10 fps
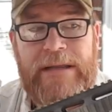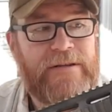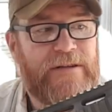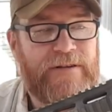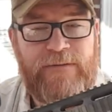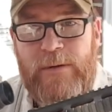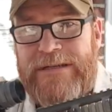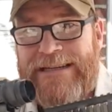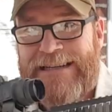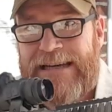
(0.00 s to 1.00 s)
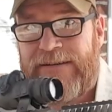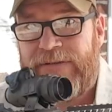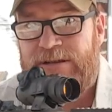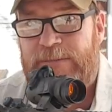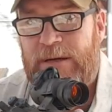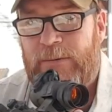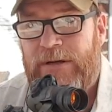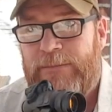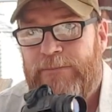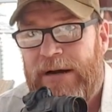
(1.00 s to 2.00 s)
This has a 14.5-inch pin and
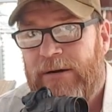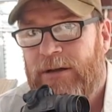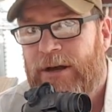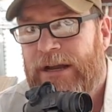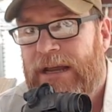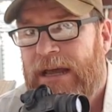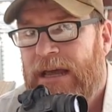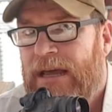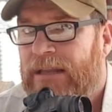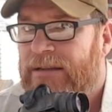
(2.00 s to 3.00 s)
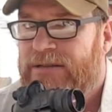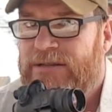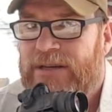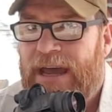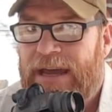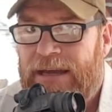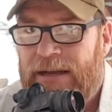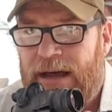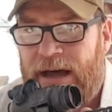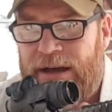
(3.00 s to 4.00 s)
welded barrel on it. This is an
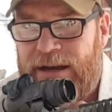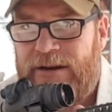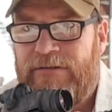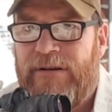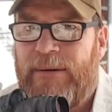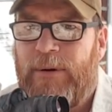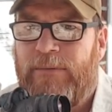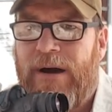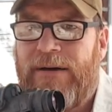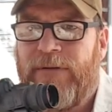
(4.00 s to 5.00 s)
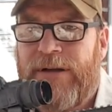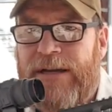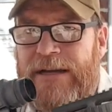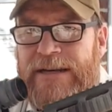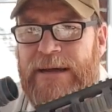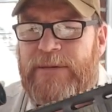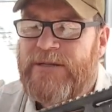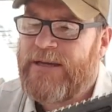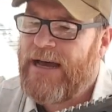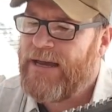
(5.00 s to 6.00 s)
incredible rifle, and I nicknamed
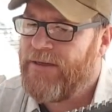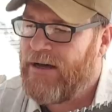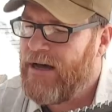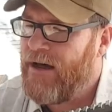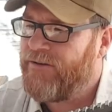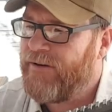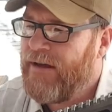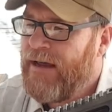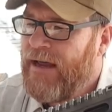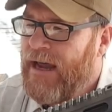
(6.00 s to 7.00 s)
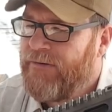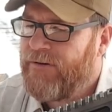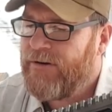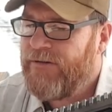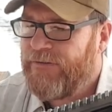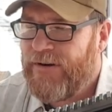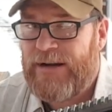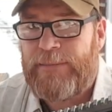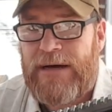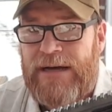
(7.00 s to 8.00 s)
this guy the Hoss after a good
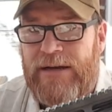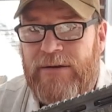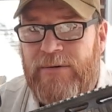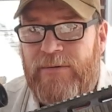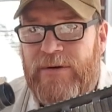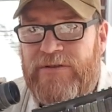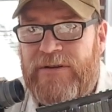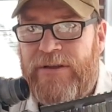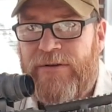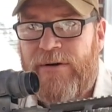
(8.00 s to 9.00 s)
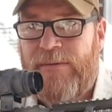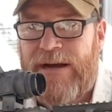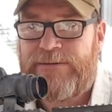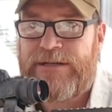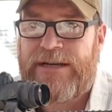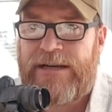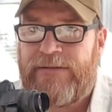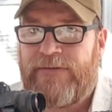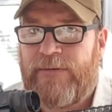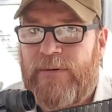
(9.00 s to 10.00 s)
friend of mine who was in the 3rd Range
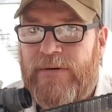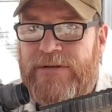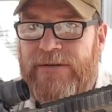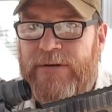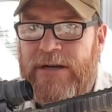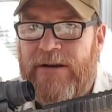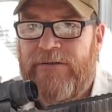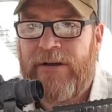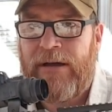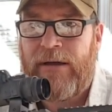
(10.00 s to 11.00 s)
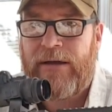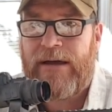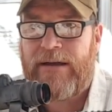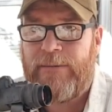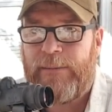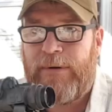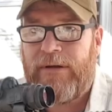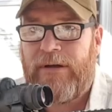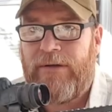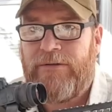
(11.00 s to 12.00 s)
Battalion for several years. Got a couple
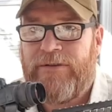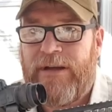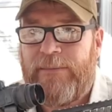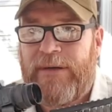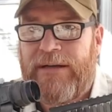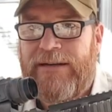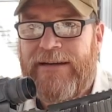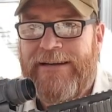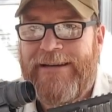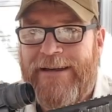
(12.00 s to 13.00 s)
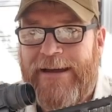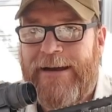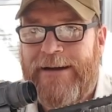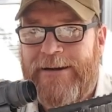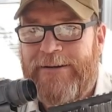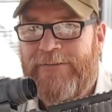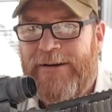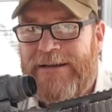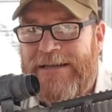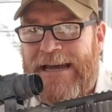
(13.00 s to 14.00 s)
bullet holes in him, but he and I are good
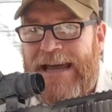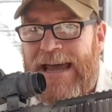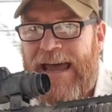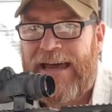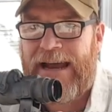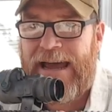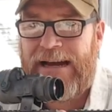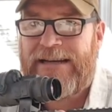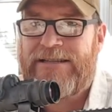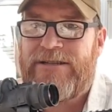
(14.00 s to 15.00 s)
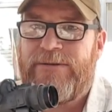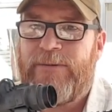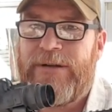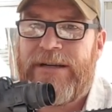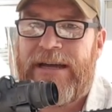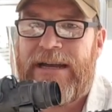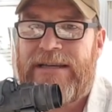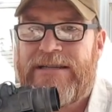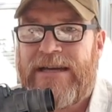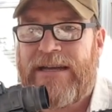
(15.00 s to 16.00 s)
friends. And I handed this to him one day, and
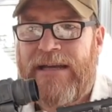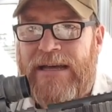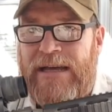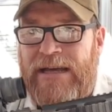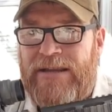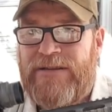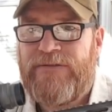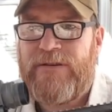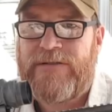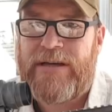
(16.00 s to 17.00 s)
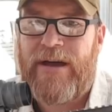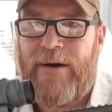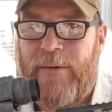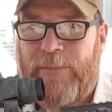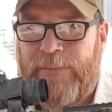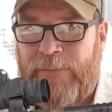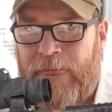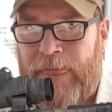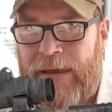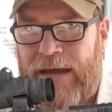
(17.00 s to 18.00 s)
he said, "This feels like home."
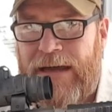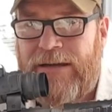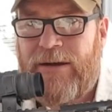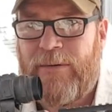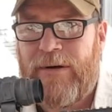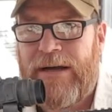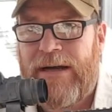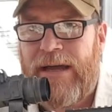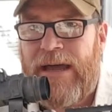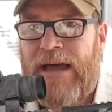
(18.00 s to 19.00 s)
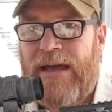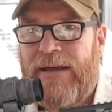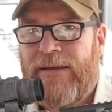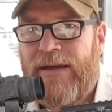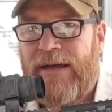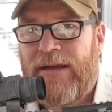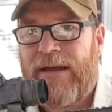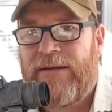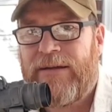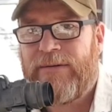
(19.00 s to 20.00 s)
And you know what?
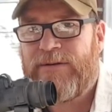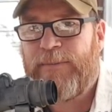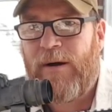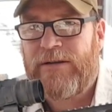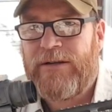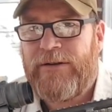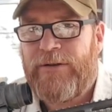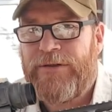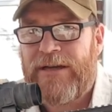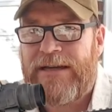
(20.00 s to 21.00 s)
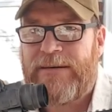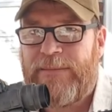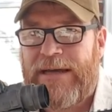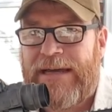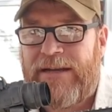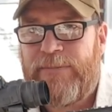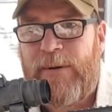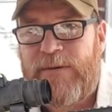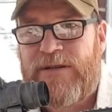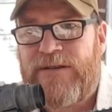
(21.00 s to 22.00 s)
It sparked a little thing in me. And the
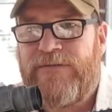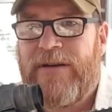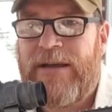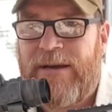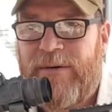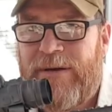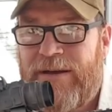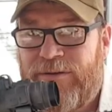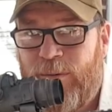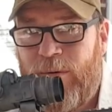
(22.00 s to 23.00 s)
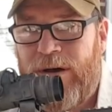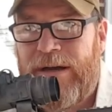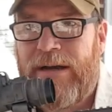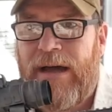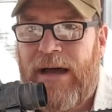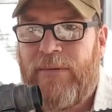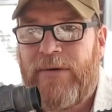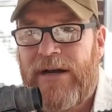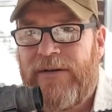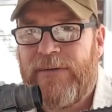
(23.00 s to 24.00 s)
purpose of this video is, one, I
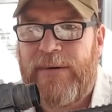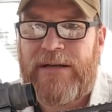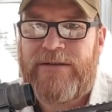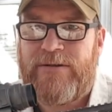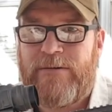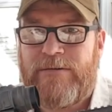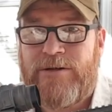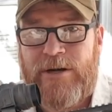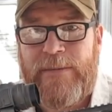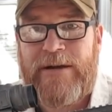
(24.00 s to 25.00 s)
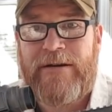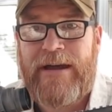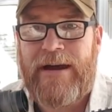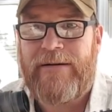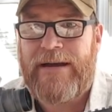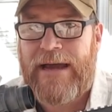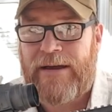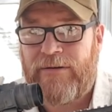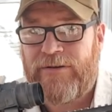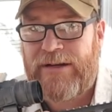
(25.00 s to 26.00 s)
want everybody to show me your carry
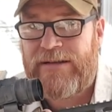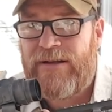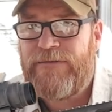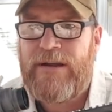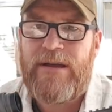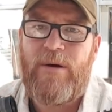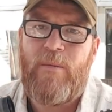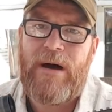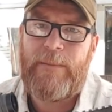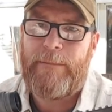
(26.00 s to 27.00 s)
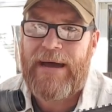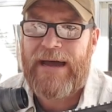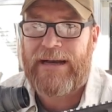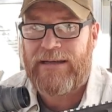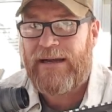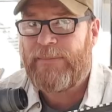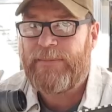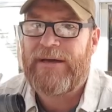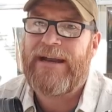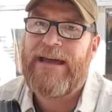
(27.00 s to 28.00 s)
handles. And I did a video a while back, and a lot of
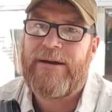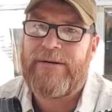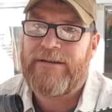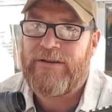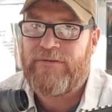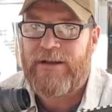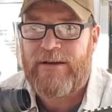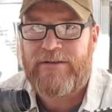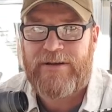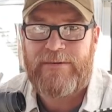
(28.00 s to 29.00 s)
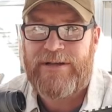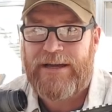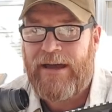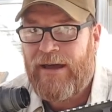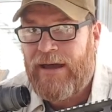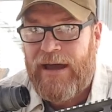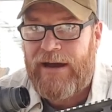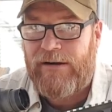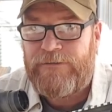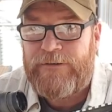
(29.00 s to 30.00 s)
people got angry at this video because I was like,
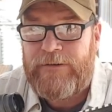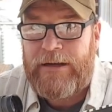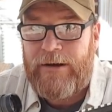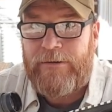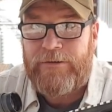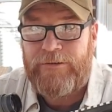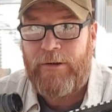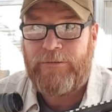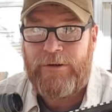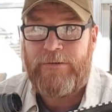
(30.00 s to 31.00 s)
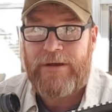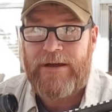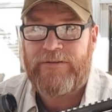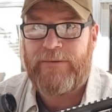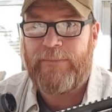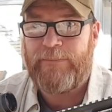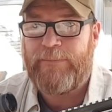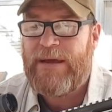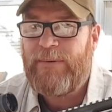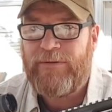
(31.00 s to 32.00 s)
AR-15 owners, don't do this. And
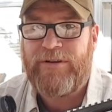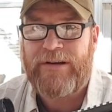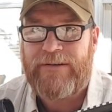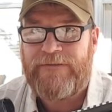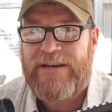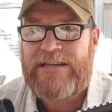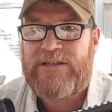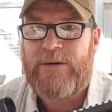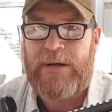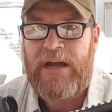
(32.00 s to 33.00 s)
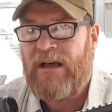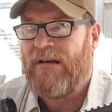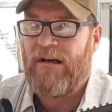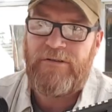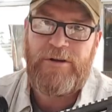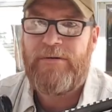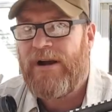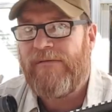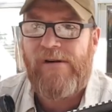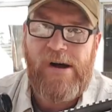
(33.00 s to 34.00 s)
people took offense to it. I'll do
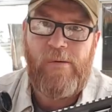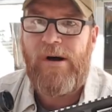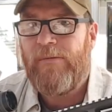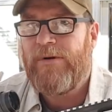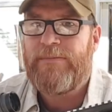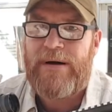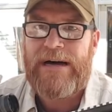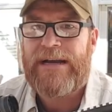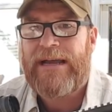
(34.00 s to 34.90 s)
whatever I want with mine.